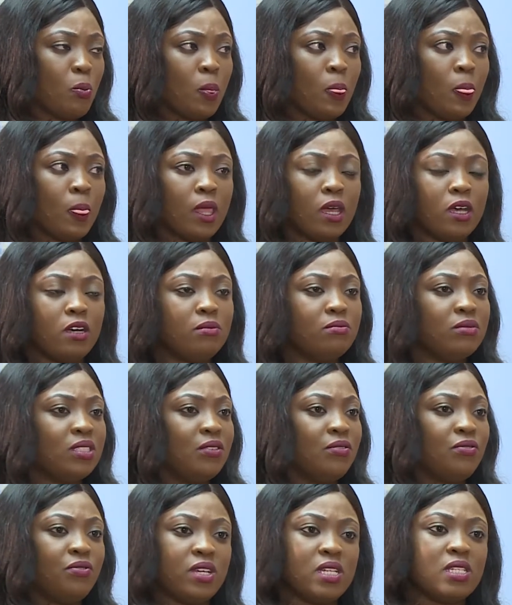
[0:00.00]
So
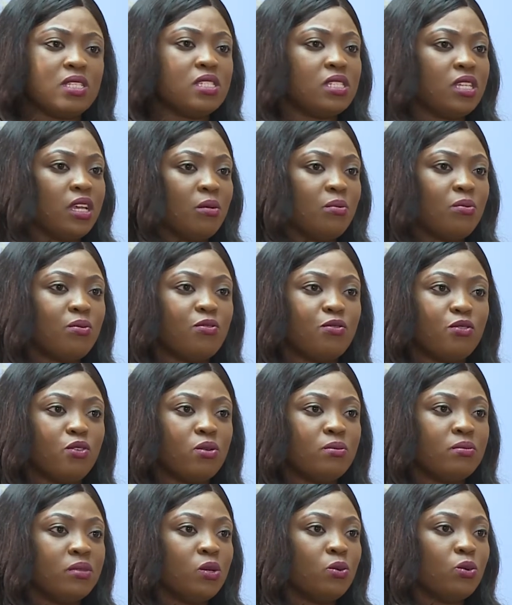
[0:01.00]
the first step
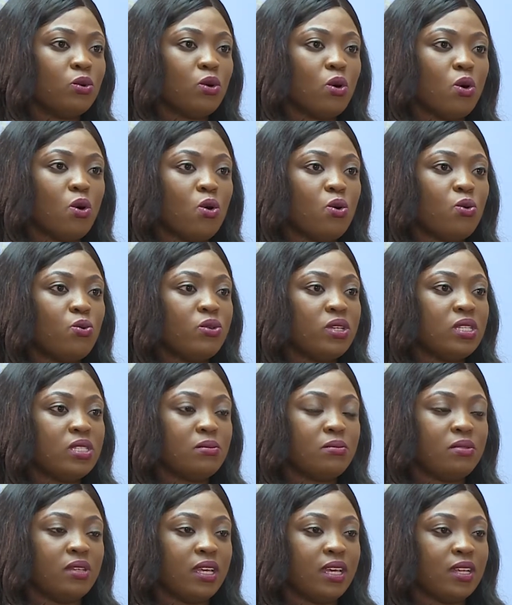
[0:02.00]
for me will
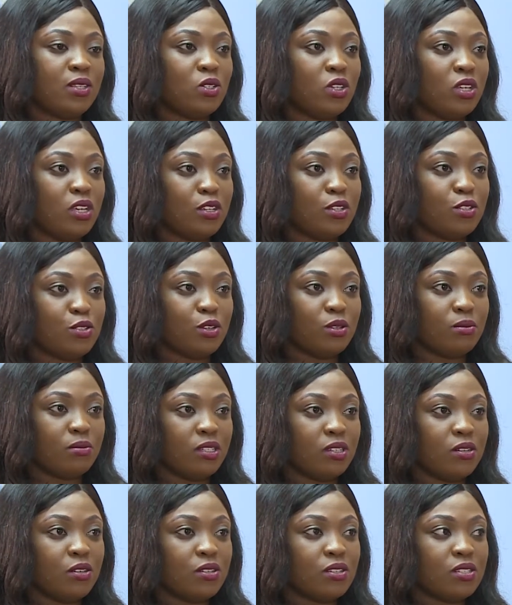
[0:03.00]
always be education,
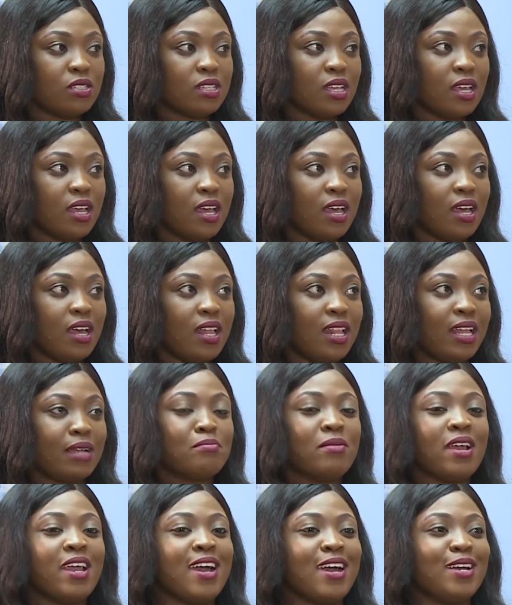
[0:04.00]
because like
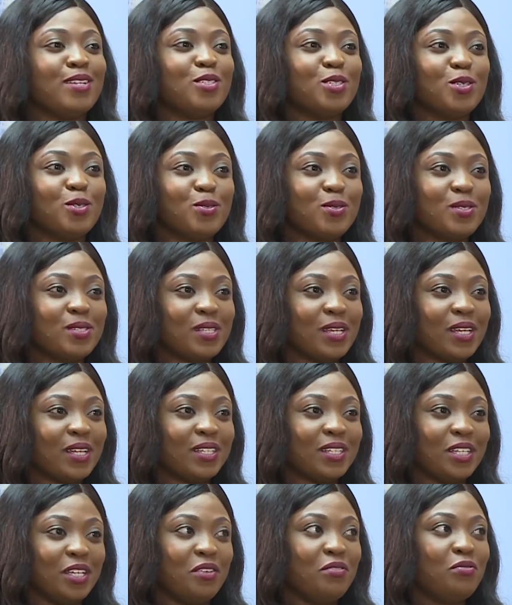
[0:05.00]
Maya Angelou
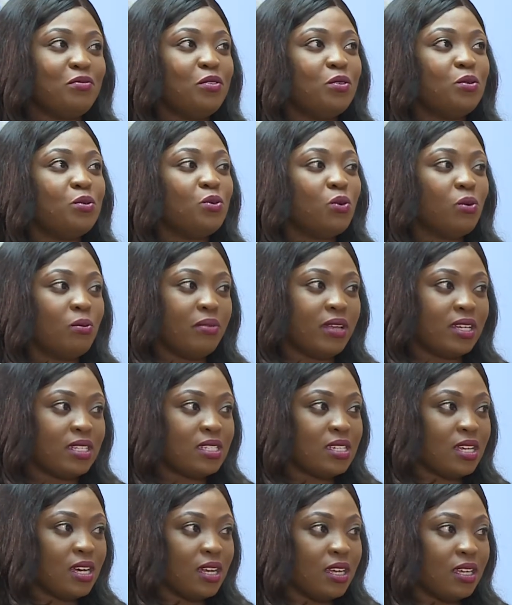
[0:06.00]
said, if you know
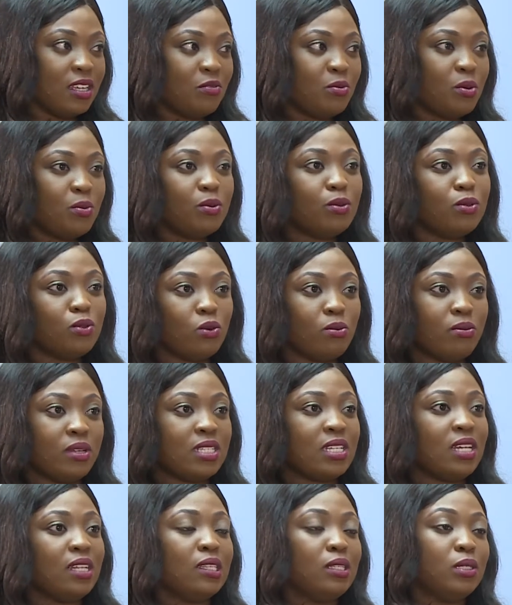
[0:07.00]
better, if people know
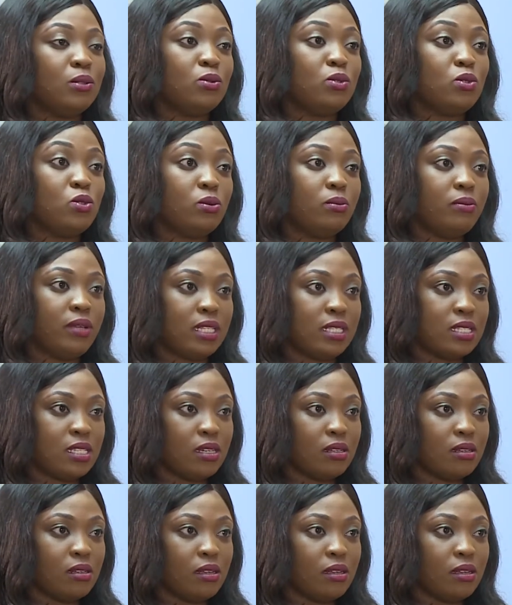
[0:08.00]
better, they will do better.